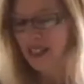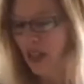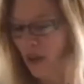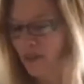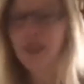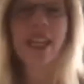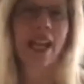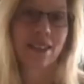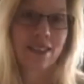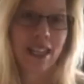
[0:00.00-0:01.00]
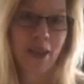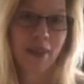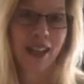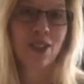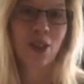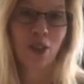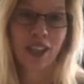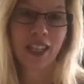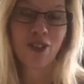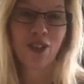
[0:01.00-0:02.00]
So yes, Tammy, I
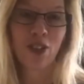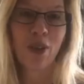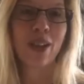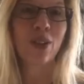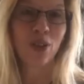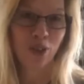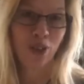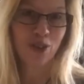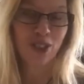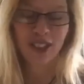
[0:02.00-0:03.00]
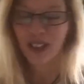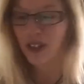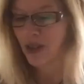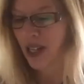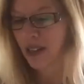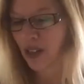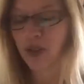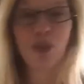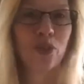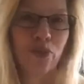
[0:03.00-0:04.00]
totally hear you, and kudos to you and the
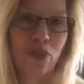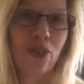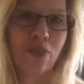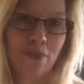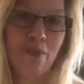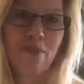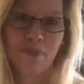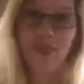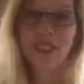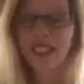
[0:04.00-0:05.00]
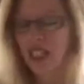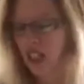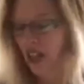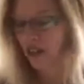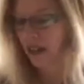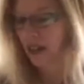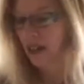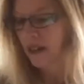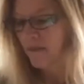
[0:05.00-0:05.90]
crew for decluttering.